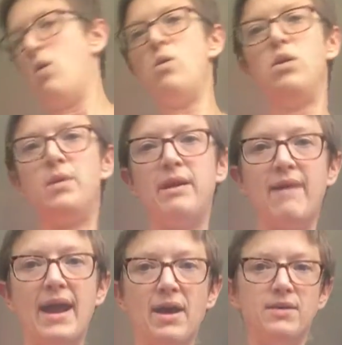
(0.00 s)
all the way
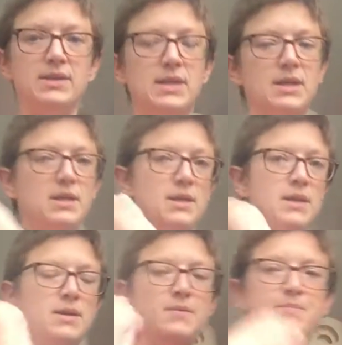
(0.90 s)
around.
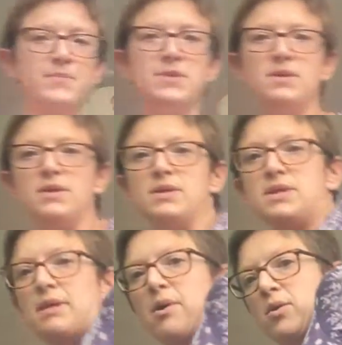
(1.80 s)

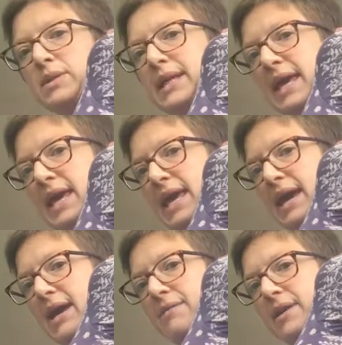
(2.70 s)
So I'm holding it
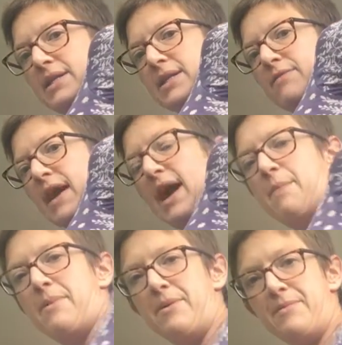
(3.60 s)
here under the
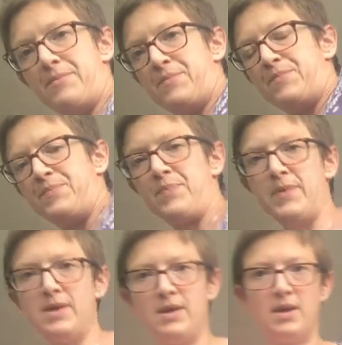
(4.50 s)
wrap,
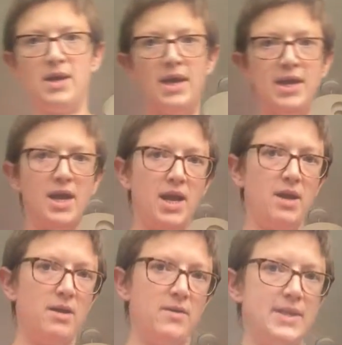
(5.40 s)
and I
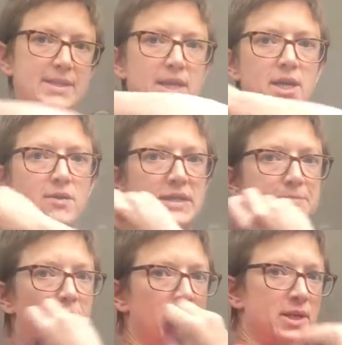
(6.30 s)
know that it's going to
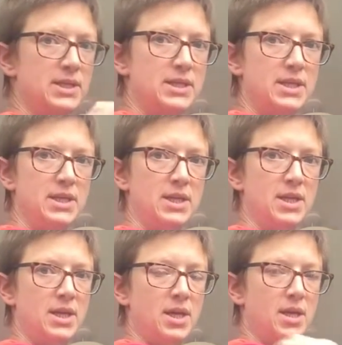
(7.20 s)
correspond
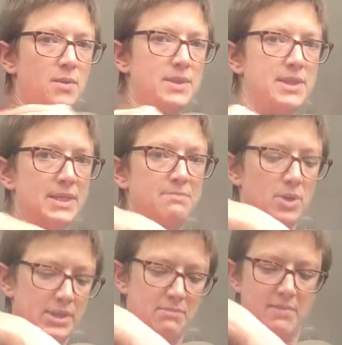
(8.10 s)
with this
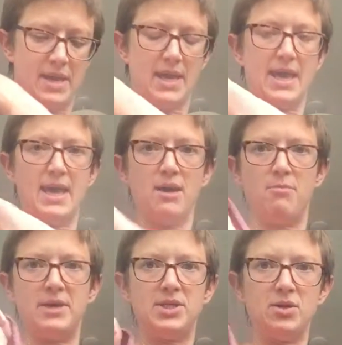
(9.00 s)
bottom bit here
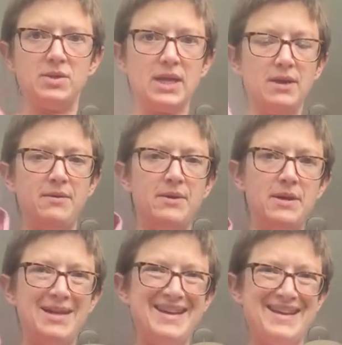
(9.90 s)
on my shoulder.
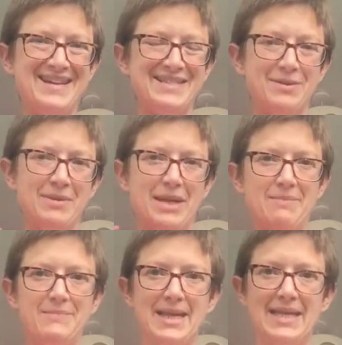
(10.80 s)
So I'm going
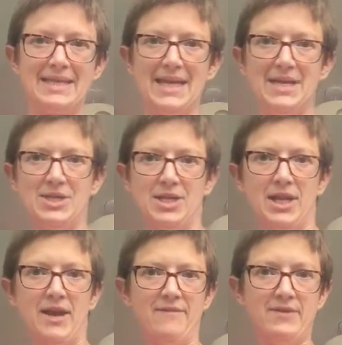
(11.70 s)
to take the tension
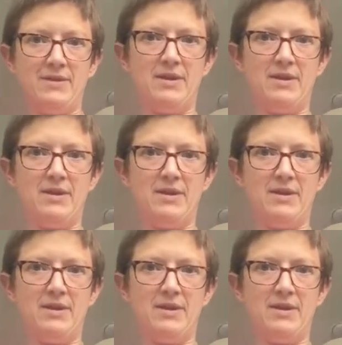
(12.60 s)
that I've